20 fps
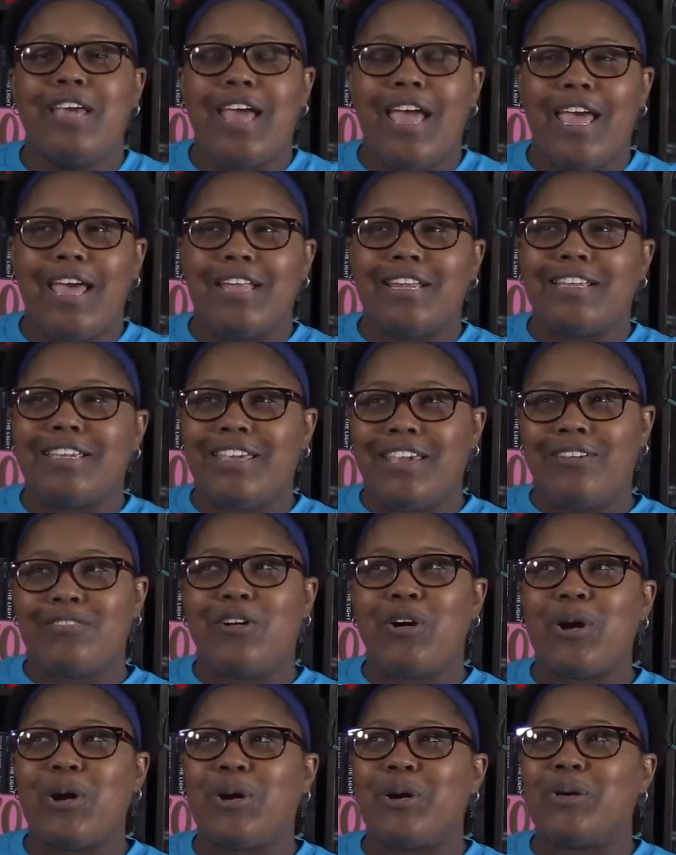and give
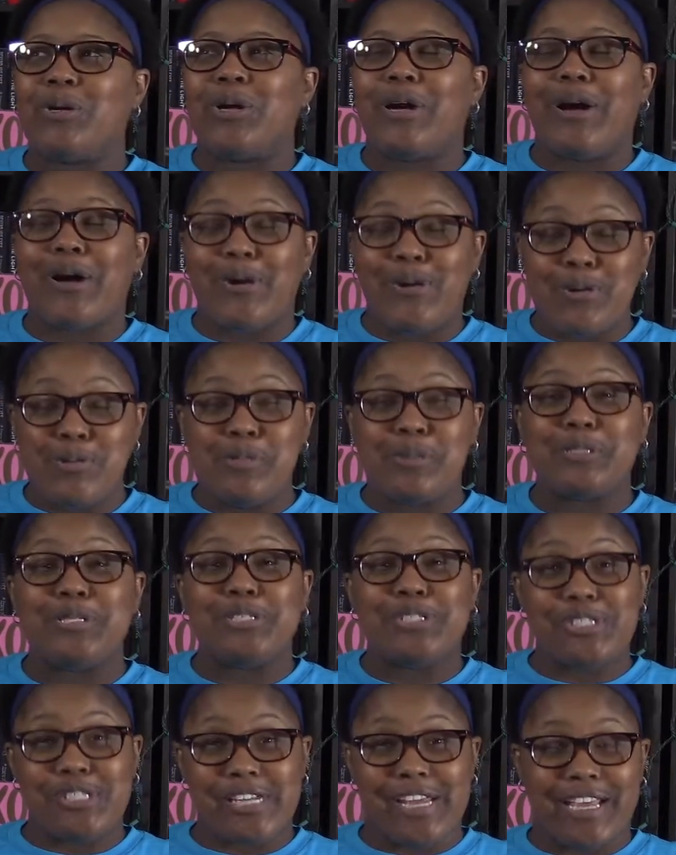her a whole bunch of
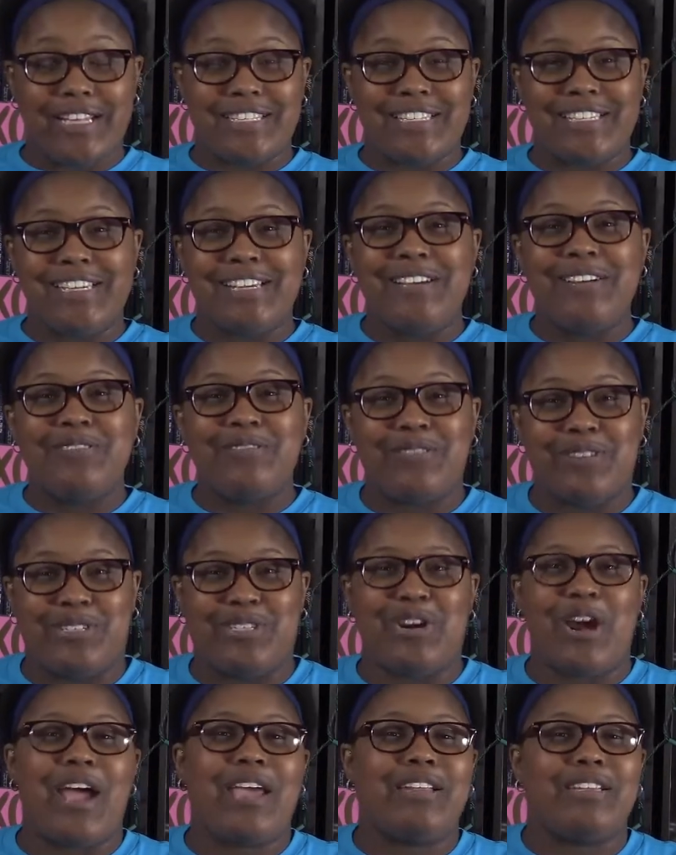shit for
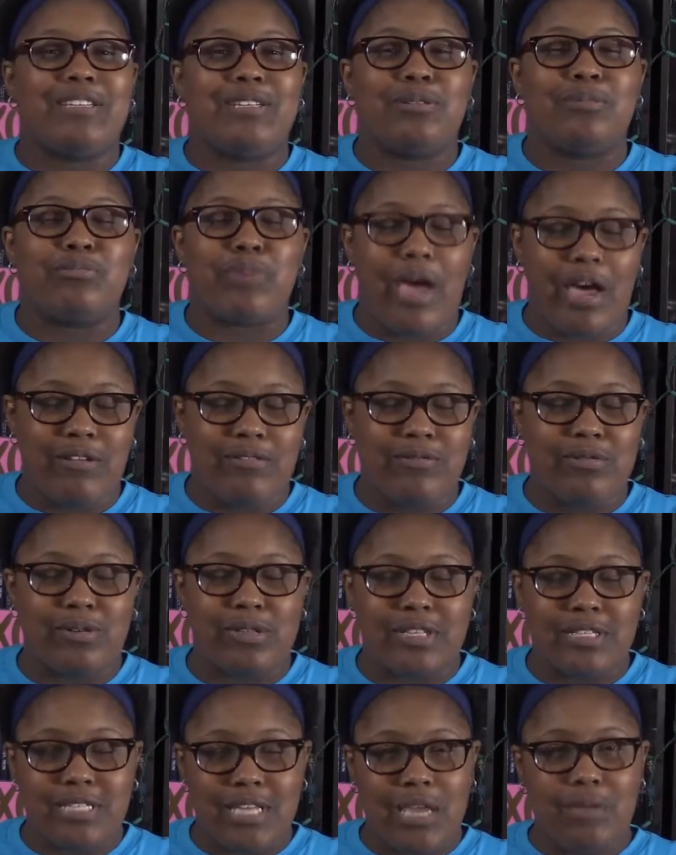trying to bat for
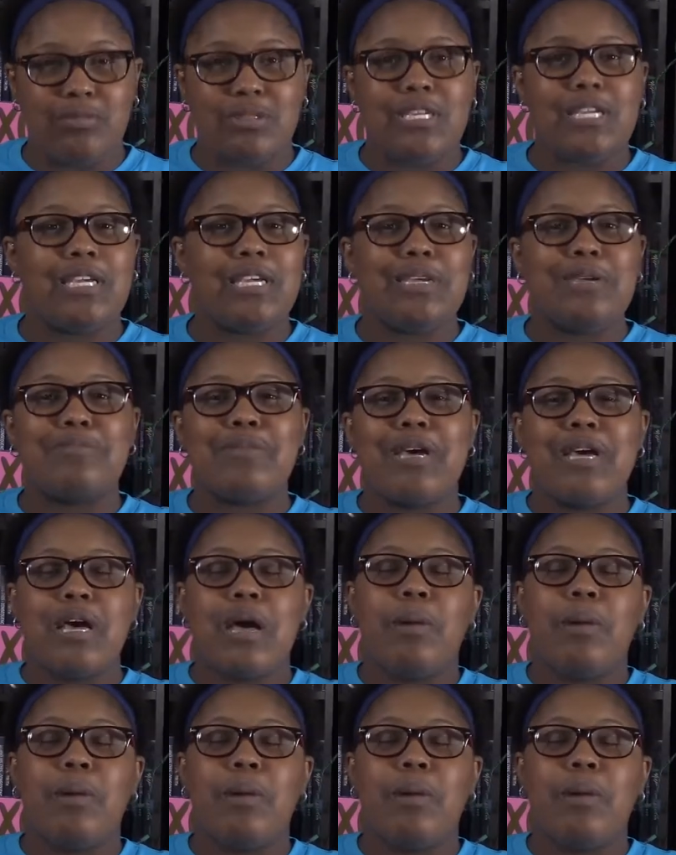the same team,